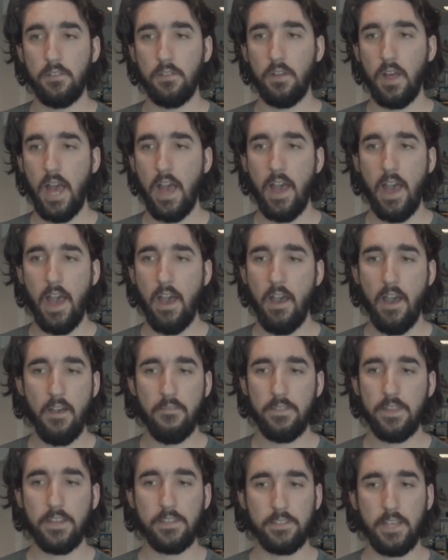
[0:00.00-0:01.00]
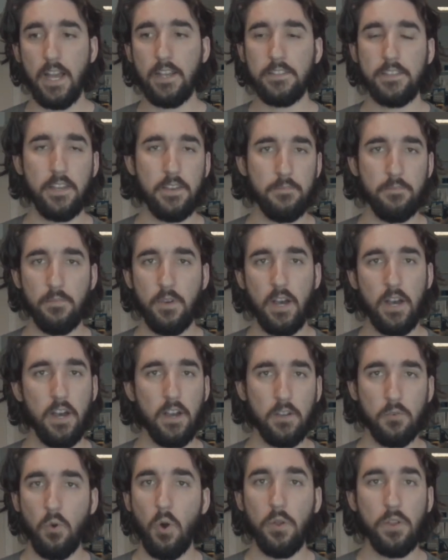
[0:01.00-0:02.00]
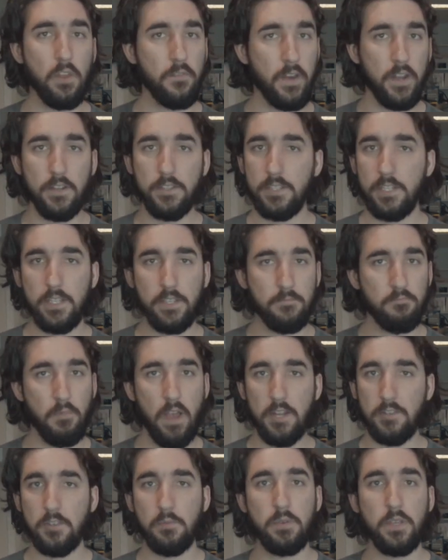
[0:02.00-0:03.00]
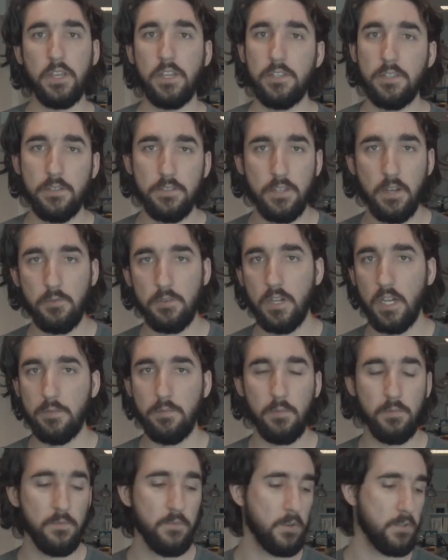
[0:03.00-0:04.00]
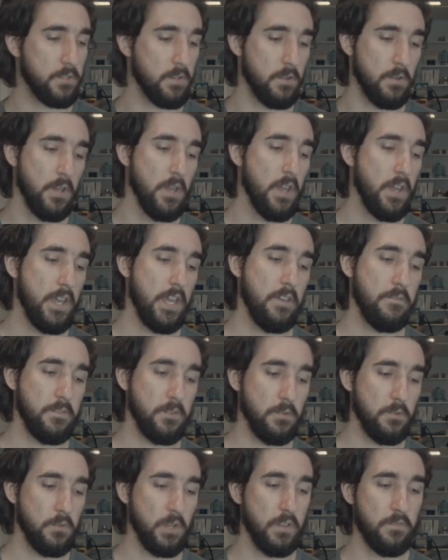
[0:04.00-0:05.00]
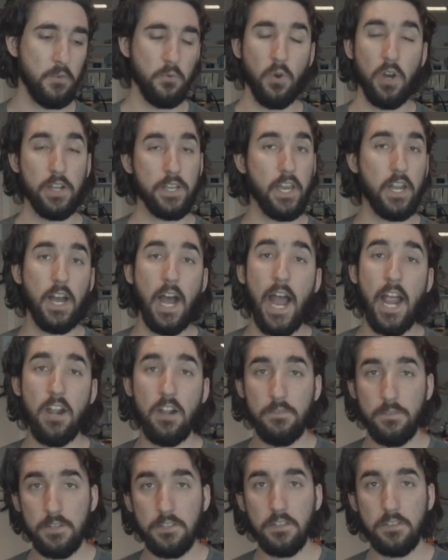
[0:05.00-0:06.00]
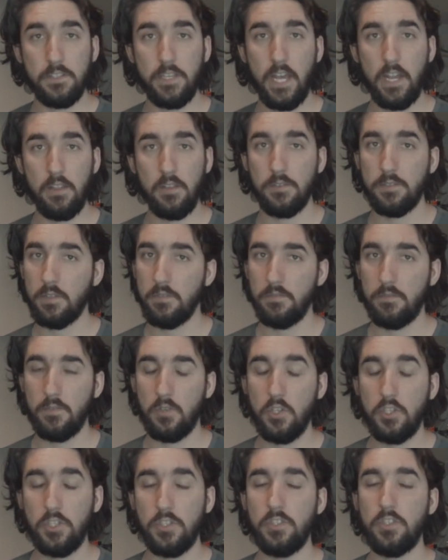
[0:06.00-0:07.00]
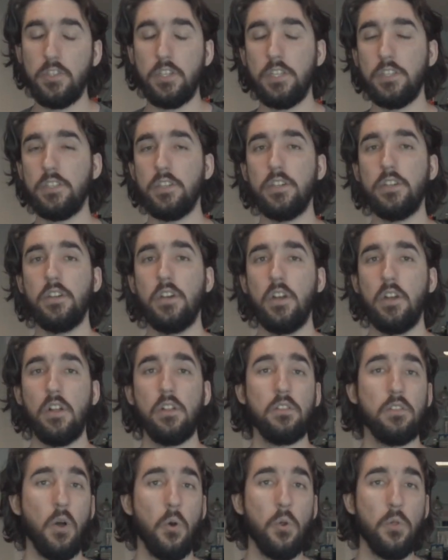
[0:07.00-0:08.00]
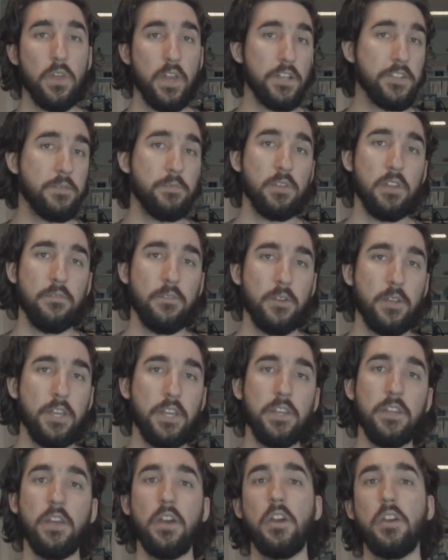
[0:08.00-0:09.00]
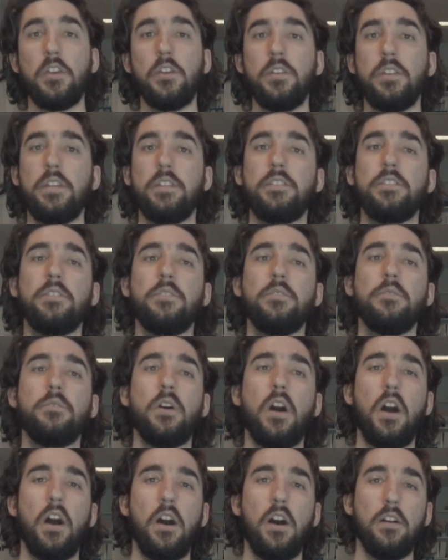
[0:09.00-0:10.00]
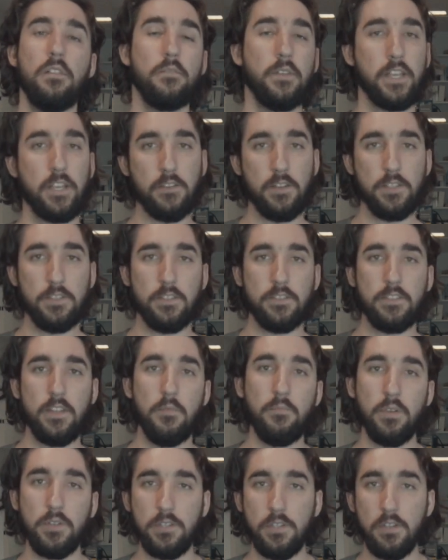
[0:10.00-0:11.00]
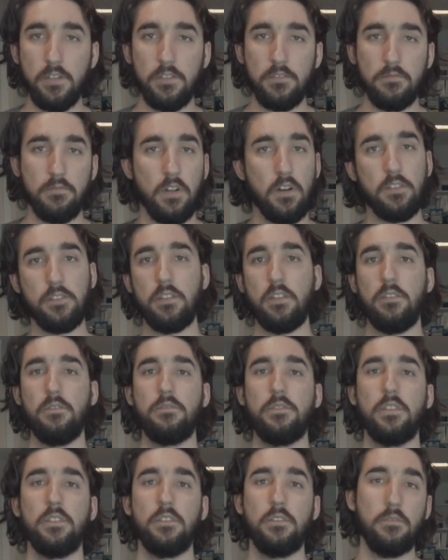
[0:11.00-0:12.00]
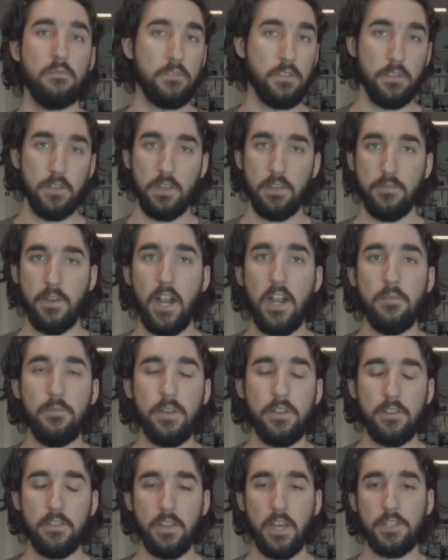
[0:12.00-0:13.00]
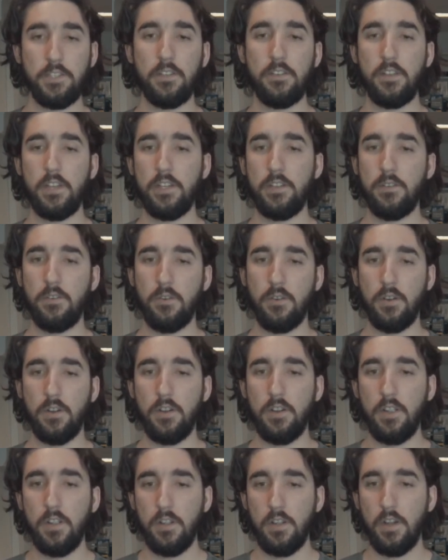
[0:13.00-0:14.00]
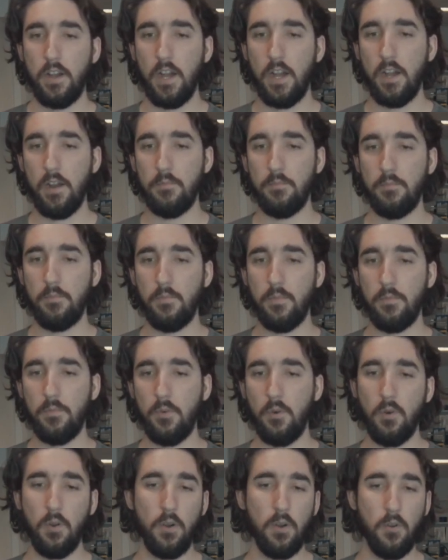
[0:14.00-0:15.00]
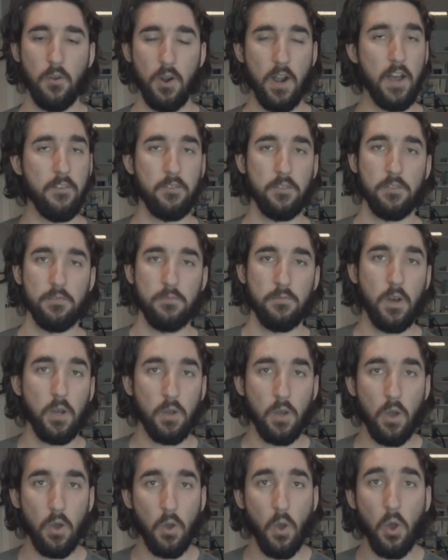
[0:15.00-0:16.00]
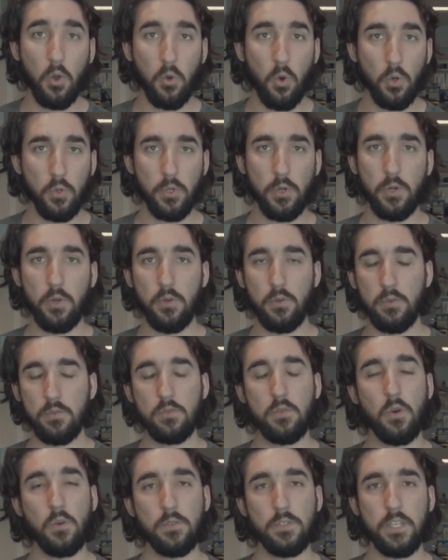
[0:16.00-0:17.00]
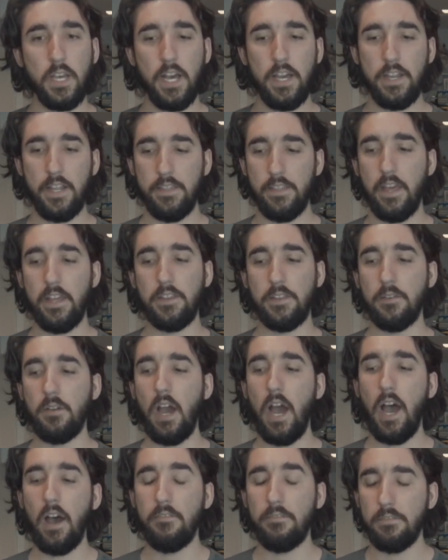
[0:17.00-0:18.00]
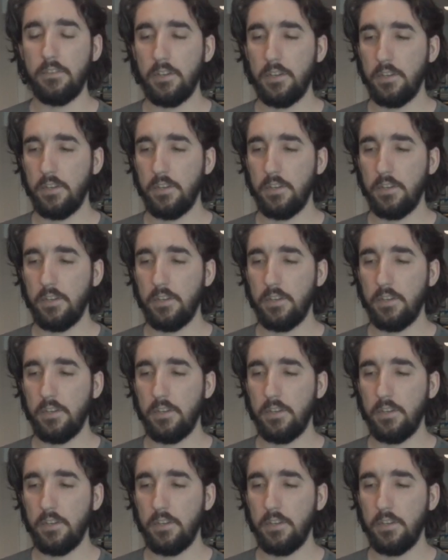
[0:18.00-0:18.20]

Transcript: have the exact same quality of energy entropy issues that we're talking about before. So if you want to get a higher efficiency out of those conversions, you need to lower the entropy of your heat. You need to increase its temperature relative to the environment that you're in, or have a cold side, and then you have